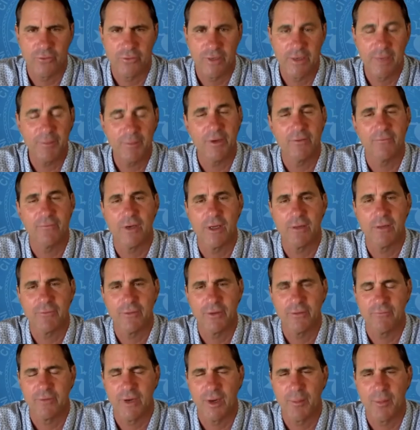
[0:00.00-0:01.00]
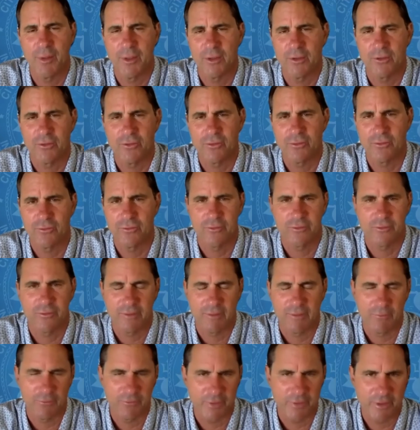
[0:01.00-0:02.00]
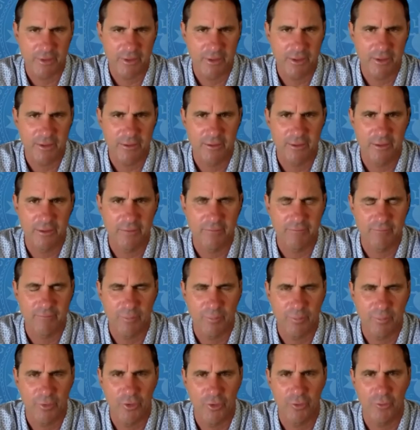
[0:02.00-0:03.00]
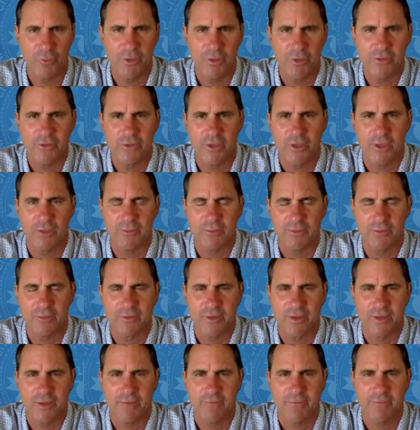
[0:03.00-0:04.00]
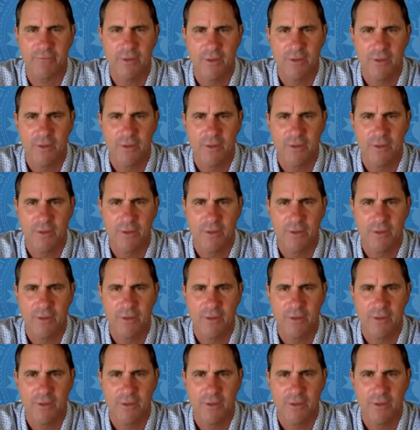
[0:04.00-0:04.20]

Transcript: And I've been involved in environmental issues since I was a kid in Imperial Beach, and helped to save